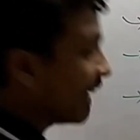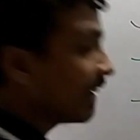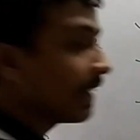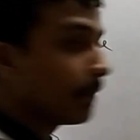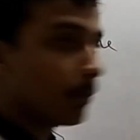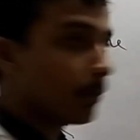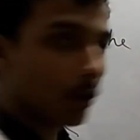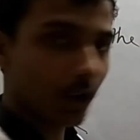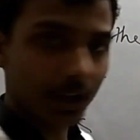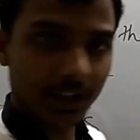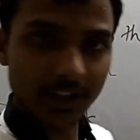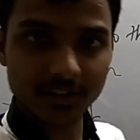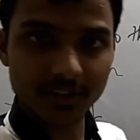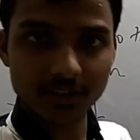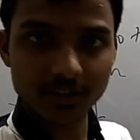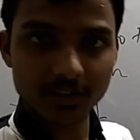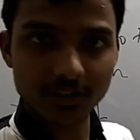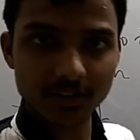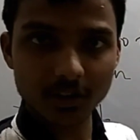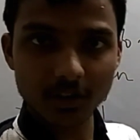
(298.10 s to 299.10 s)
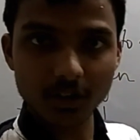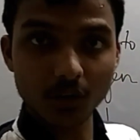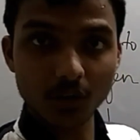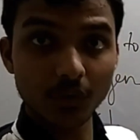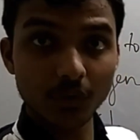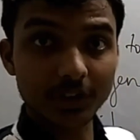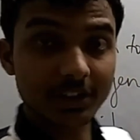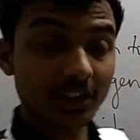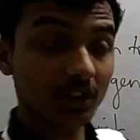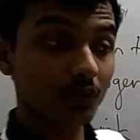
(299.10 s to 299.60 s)
antibodies
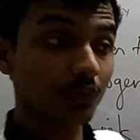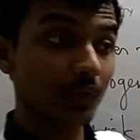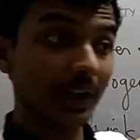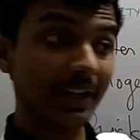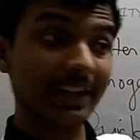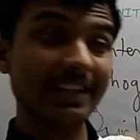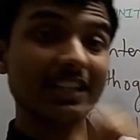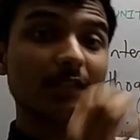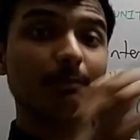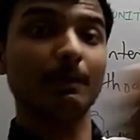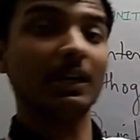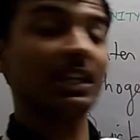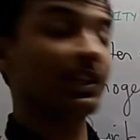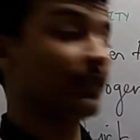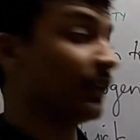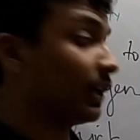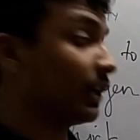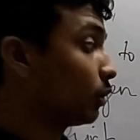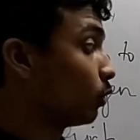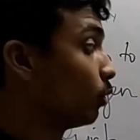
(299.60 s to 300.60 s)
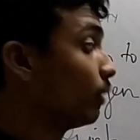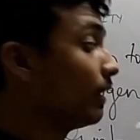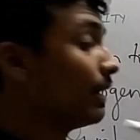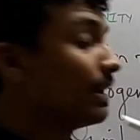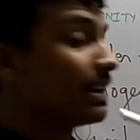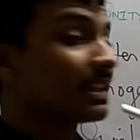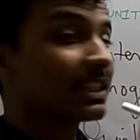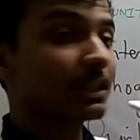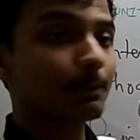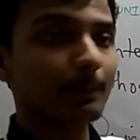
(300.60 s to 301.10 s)
which is very specific
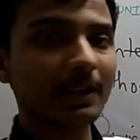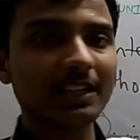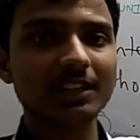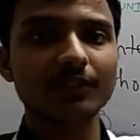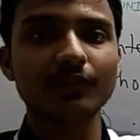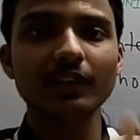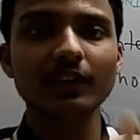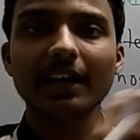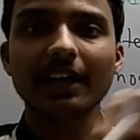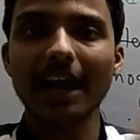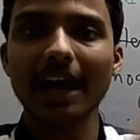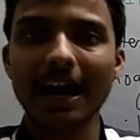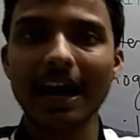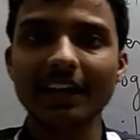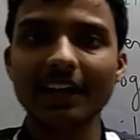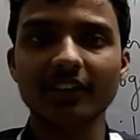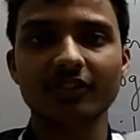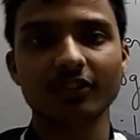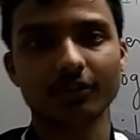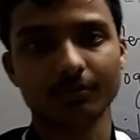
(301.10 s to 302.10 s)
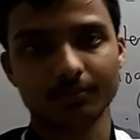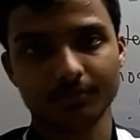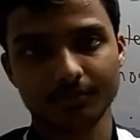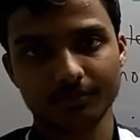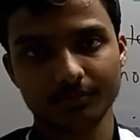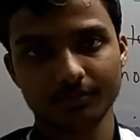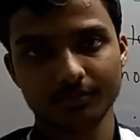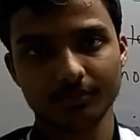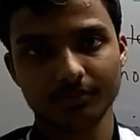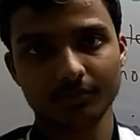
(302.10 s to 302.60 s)
to specific antigen.
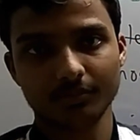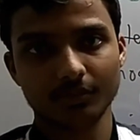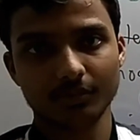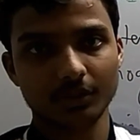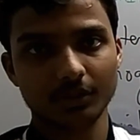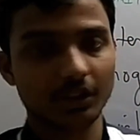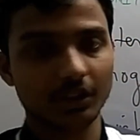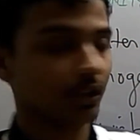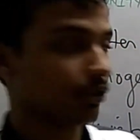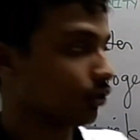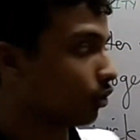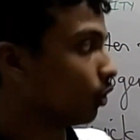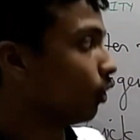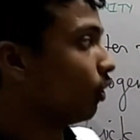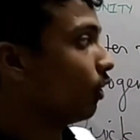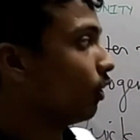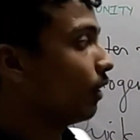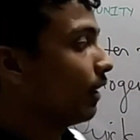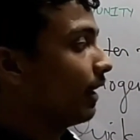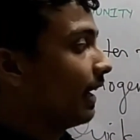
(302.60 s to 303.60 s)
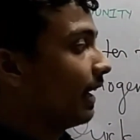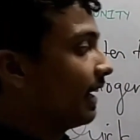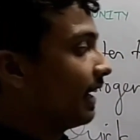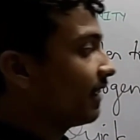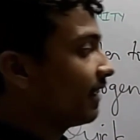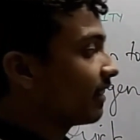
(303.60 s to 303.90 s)
So it